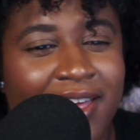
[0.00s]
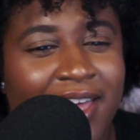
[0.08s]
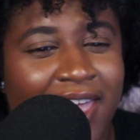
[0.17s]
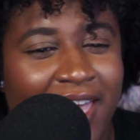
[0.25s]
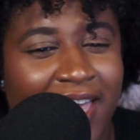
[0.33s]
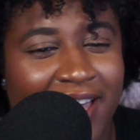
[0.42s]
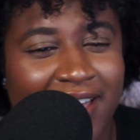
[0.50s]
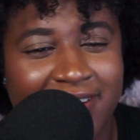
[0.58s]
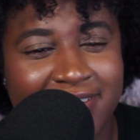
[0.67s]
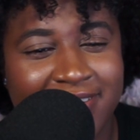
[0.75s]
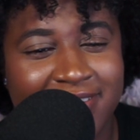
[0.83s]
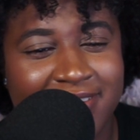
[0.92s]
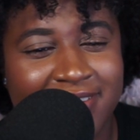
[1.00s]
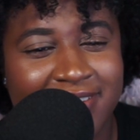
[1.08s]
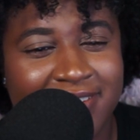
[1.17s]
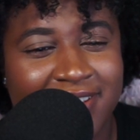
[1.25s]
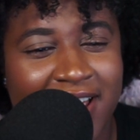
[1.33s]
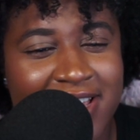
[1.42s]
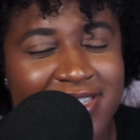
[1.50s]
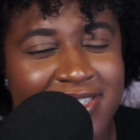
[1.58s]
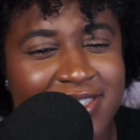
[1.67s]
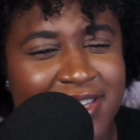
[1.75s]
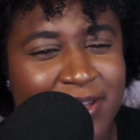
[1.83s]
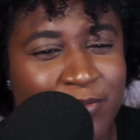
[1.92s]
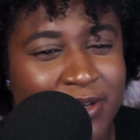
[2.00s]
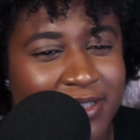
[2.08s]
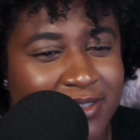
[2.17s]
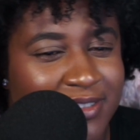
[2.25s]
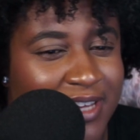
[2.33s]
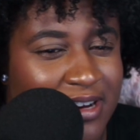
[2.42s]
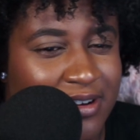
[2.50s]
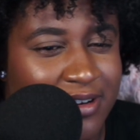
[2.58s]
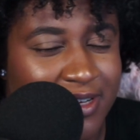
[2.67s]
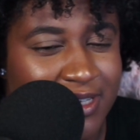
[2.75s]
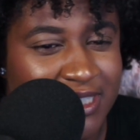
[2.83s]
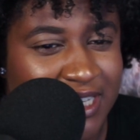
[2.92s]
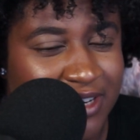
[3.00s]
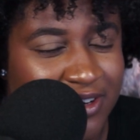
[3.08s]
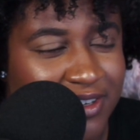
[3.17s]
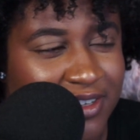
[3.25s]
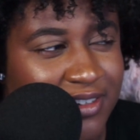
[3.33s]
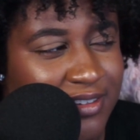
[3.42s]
and I guess his name, Darren?